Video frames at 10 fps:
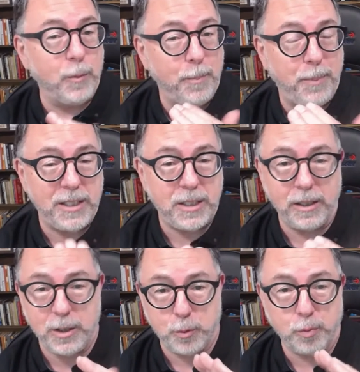We're
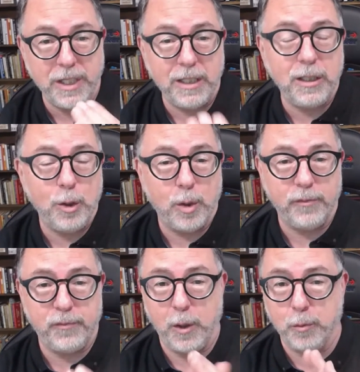basically just reading the order
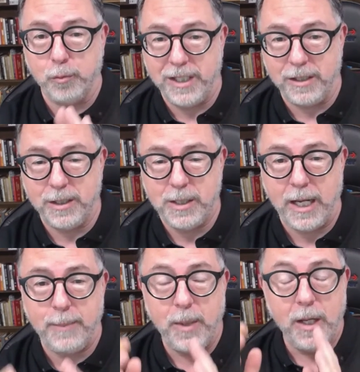flow, reading the
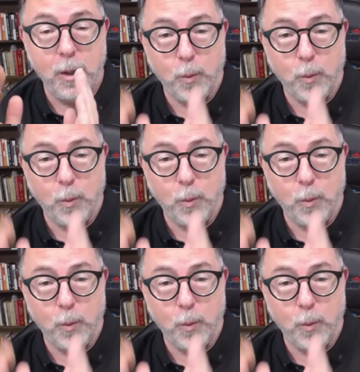tape.